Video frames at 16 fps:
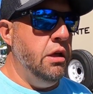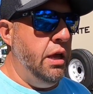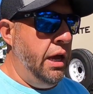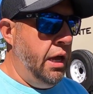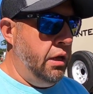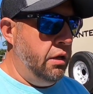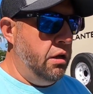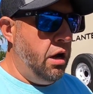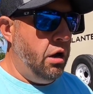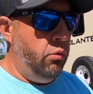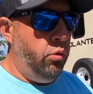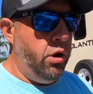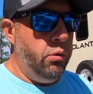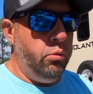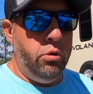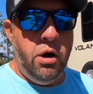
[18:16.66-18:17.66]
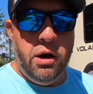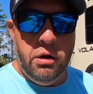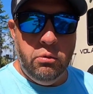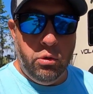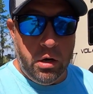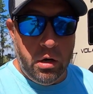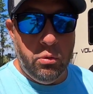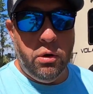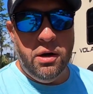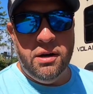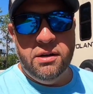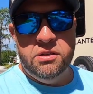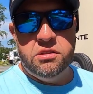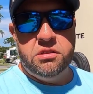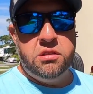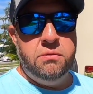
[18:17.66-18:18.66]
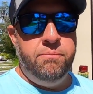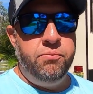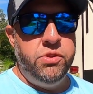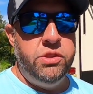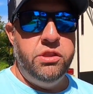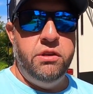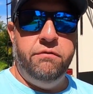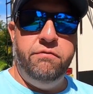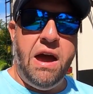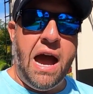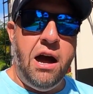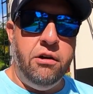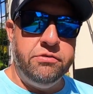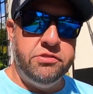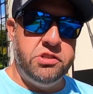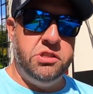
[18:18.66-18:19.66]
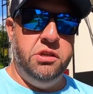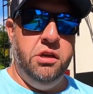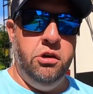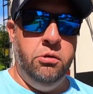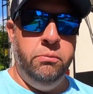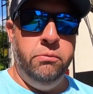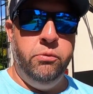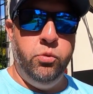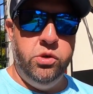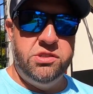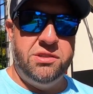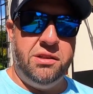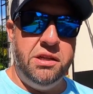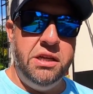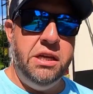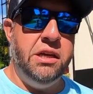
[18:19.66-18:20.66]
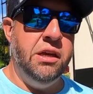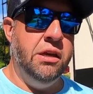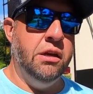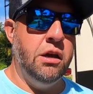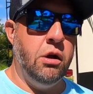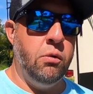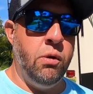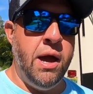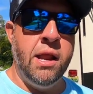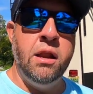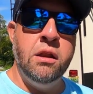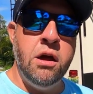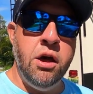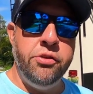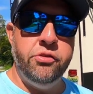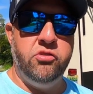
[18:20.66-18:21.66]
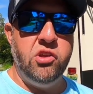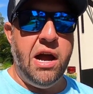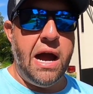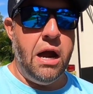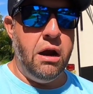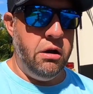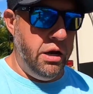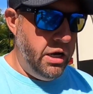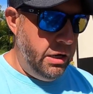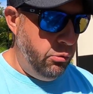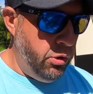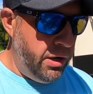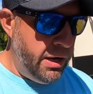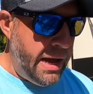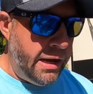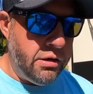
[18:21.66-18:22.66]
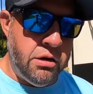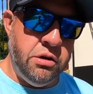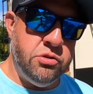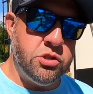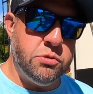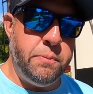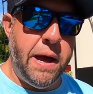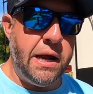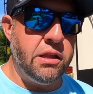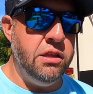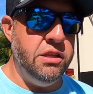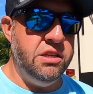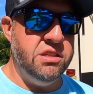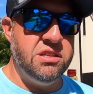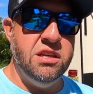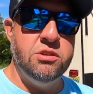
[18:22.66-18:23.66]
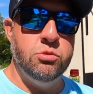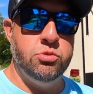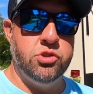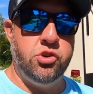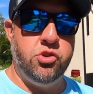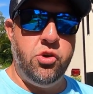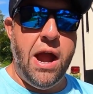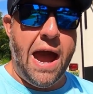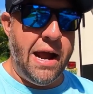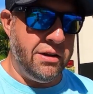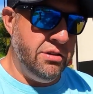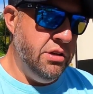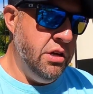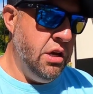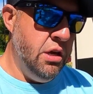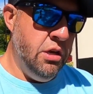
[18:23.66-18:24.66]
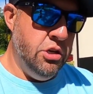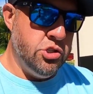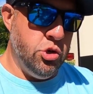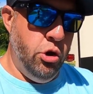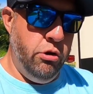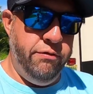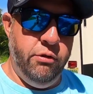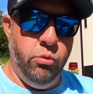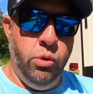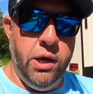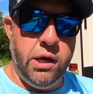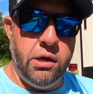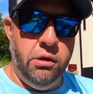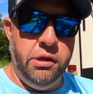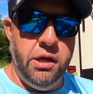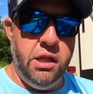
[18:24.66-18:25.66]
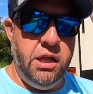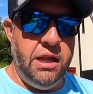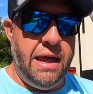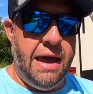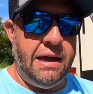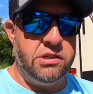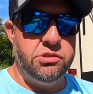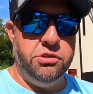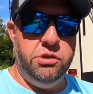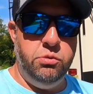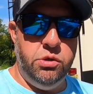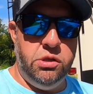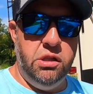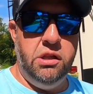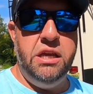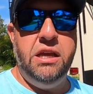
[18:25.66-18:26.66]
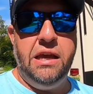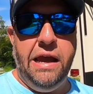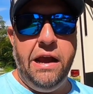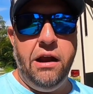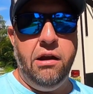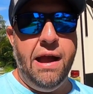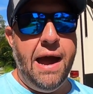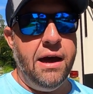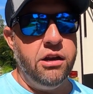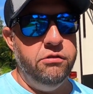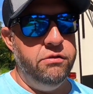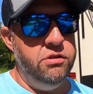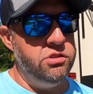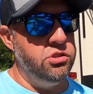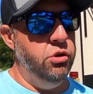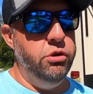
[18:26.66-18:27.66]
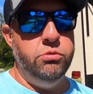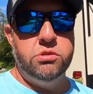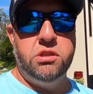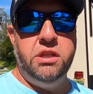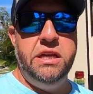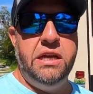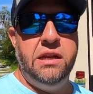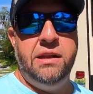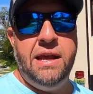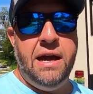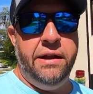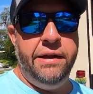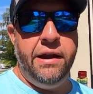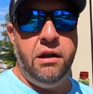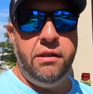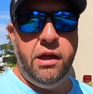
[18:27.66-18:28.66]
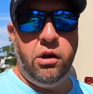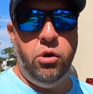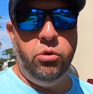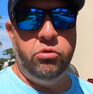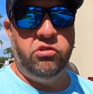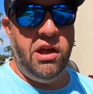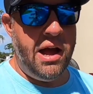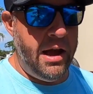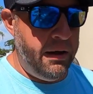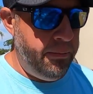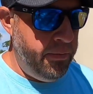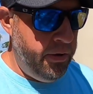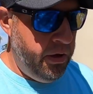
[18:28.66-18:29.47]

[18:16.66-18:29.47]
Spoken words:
And what it was, the valve stem was leaking around another tire, and he went down there and inspected, and he said it was cracked. So if you wiggled it, it actually would leak air out of it. So it was leaking down air that whole time.